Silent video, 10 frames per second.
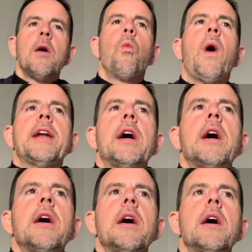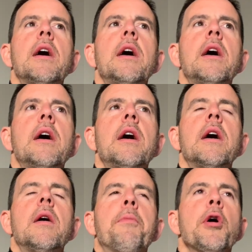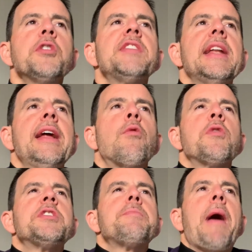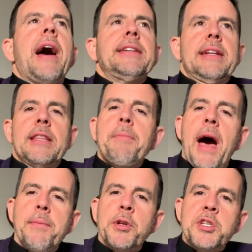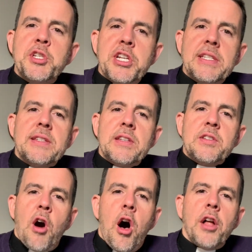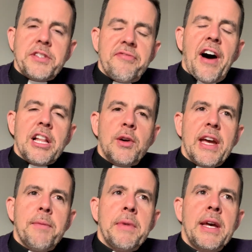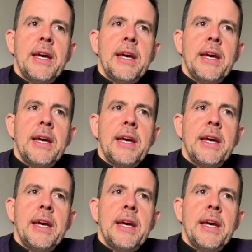When a person responded in the Bible to Jesus's call to follow him,